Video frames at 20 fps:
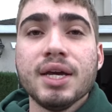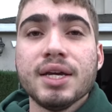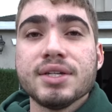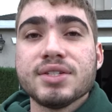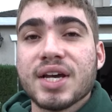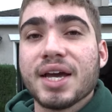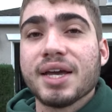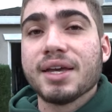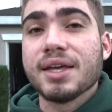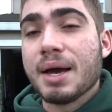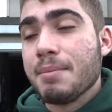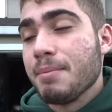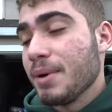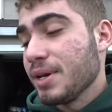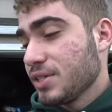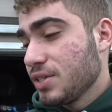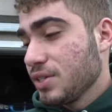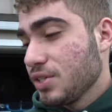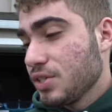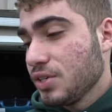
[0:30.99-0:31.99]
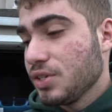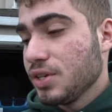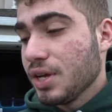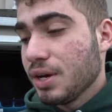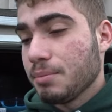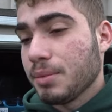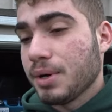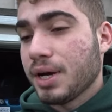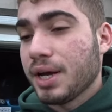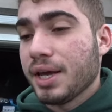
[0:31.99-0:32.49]
So I messaged
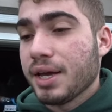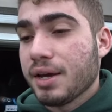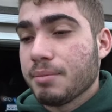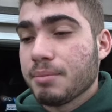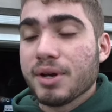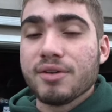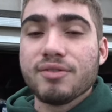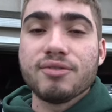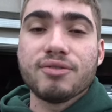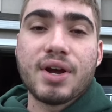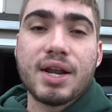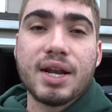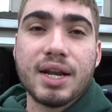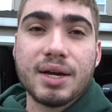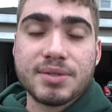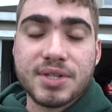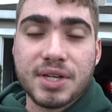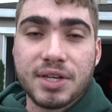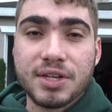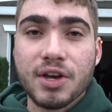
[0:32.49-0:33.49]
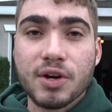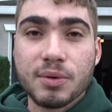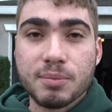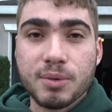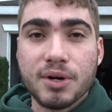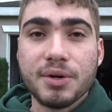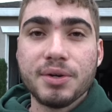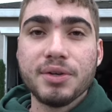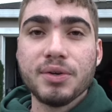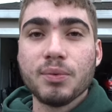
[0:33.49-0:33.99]
my friend. I was like, yo,
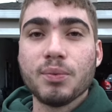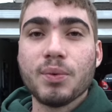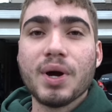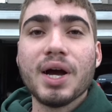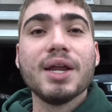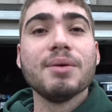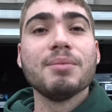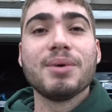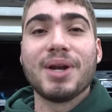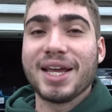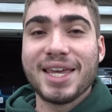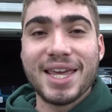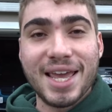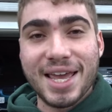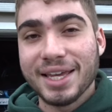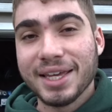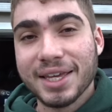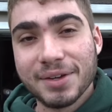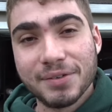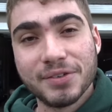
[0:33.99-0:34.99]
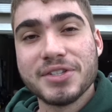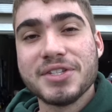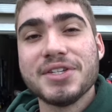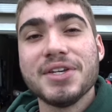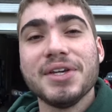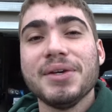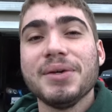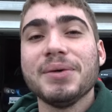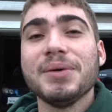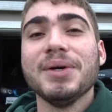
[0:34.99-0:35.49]
bro, you won, but I can't give it
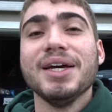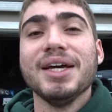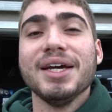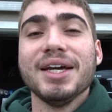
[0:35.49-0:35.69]
to you.